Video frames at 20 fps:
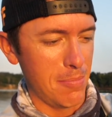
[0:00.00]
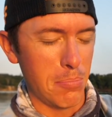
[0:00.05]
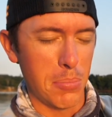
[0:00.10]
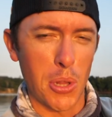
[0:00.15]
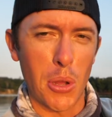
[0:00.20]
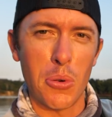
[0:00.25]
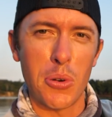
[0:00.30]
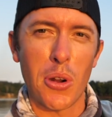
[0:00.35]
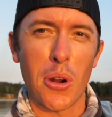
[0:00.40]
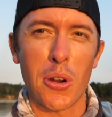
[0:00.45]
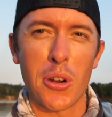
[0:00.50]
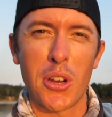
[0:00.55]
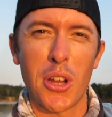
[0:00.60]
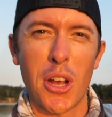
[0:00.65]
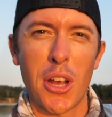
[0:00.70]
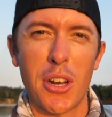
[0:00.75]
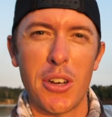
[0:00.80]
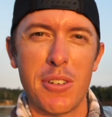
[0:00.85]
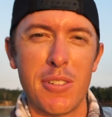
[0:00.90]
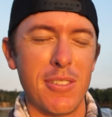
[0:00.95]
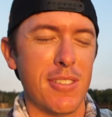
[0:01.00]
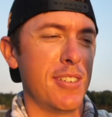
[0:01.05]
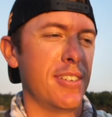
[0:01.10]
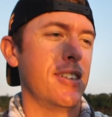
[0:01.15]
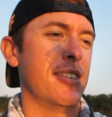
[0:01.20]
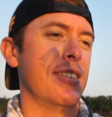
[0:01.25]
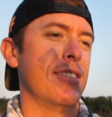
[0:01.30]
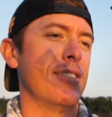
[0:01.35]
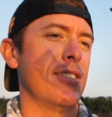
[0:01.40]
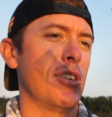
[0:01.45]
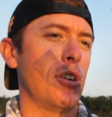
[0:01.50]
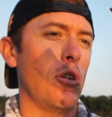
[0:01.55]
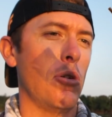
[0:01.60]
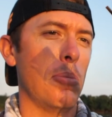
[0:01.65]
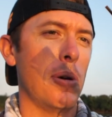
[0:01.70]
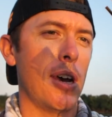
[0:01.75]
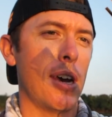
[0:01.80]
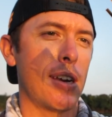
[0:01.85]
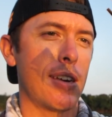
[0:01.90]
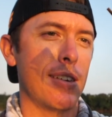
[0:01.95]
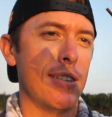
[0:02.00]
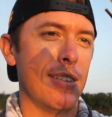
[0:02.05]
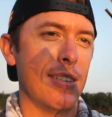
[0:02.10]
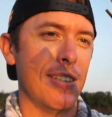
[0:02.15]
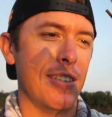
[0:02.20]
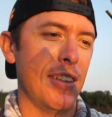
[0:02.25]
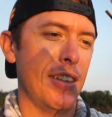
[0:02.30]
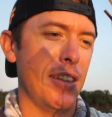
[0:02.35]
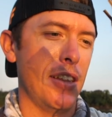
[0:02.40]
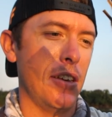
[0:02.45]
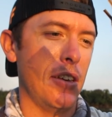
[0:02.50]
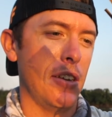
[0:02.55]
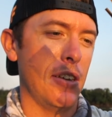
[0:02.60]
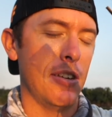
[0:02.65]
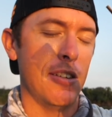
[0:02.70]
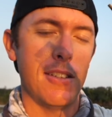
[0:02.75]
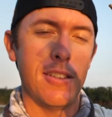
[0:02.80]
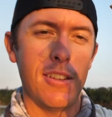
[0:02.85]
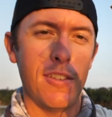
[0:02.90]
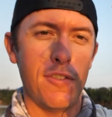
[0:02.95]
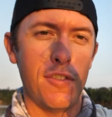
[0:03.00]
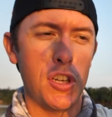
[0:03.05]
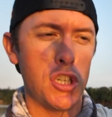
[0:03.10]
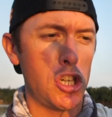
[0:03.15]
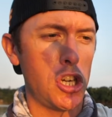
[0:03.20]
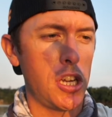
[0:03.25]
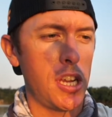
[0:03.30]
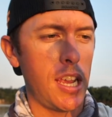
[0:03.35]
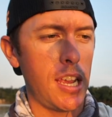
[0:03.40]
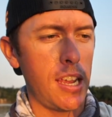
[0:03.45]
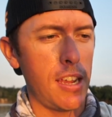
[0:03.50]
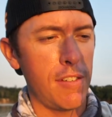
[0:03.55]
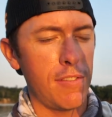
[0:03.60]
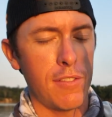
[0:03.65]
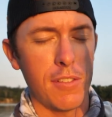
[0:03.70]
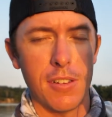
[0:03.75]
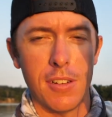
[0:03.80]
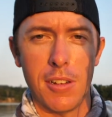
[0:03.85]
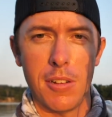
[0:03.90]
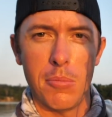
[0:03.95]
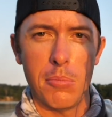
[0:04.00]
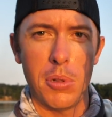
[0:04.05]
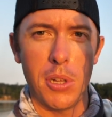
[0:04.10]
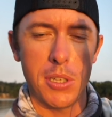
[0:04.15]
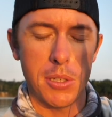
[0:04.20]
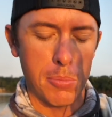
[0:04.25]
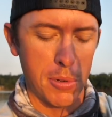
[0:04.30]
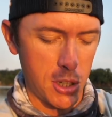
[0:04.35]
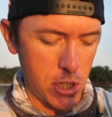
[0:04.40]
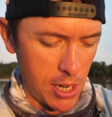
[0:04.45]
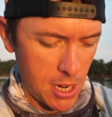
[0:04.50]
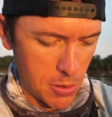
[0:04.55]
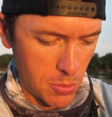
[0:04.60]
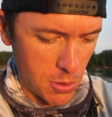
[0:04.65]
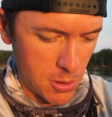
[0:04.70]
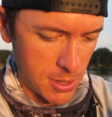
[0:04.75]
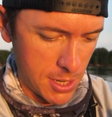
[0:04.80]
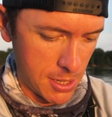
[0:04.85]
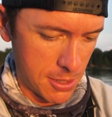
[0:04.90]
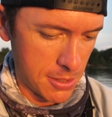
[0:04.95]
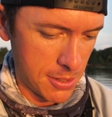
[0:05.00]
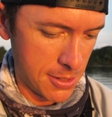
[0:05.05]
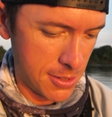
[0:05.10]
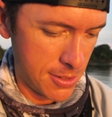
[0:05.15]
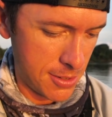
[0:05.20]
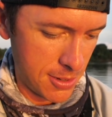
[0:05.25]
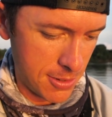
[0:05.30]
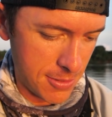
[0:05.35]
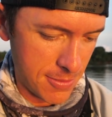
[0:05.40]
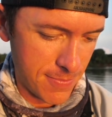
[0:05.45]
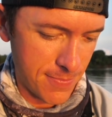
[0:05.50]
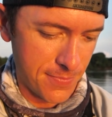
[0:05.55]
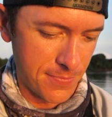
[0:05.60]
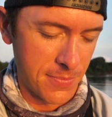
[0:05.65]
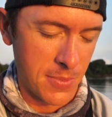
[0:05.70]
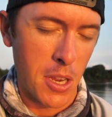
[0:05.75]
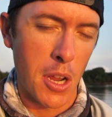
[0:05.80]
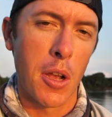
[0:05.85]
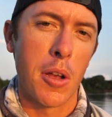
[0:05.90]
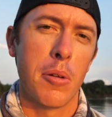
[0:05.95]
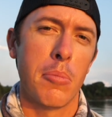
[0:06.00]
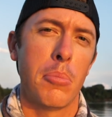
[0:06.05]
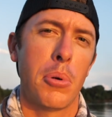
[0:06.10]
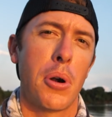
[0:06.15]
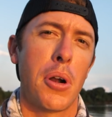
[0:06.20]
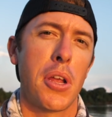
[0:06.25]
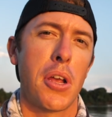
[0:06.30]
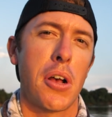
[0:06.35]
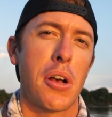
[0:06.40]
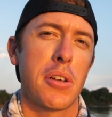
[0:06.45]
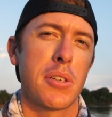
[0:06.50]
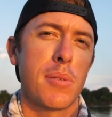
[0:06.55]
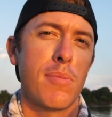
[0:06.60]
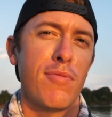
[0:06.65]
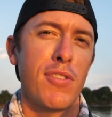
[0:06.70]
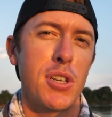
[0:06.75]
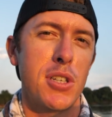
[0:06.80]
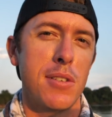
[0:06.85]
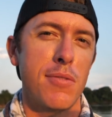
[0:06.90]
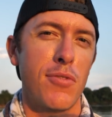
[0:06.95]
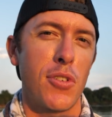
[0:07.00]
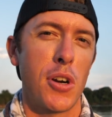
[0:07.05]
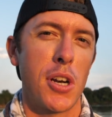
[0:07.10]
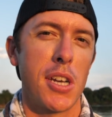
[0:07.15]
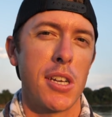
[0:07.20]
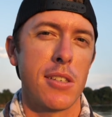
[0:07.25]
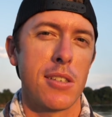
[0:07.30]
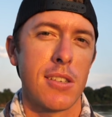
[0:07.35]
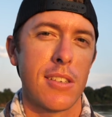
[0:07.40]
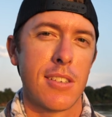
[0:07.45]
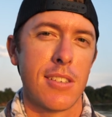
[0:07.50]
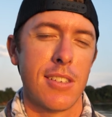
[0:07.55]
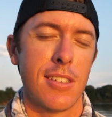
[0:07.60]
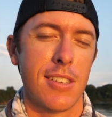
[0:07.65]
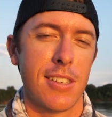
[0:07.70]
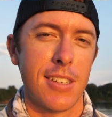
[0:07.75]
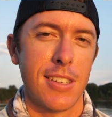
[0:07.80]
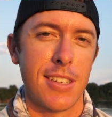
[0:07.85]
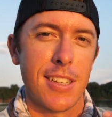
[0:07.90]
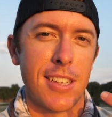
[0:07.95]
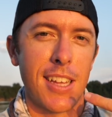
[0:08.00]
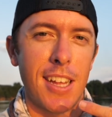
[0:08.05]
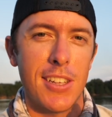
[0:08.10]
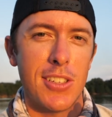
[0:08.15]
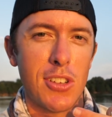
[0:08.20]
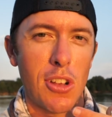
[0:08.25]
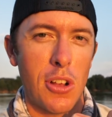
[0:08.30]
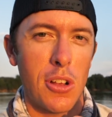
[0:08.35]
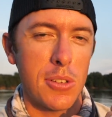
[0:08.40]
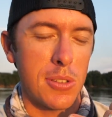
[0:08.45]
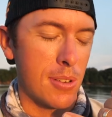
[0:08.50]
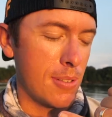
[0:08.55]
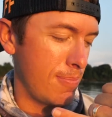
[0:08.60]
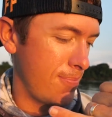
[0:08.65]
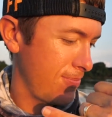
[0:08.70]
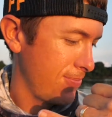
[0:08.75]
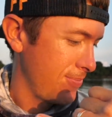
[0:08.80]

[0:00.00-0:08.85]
blow dart gun to go back in the fishing cave, plus my Jaguar necklace. So pretty awesome fishing freaks. That's awesome.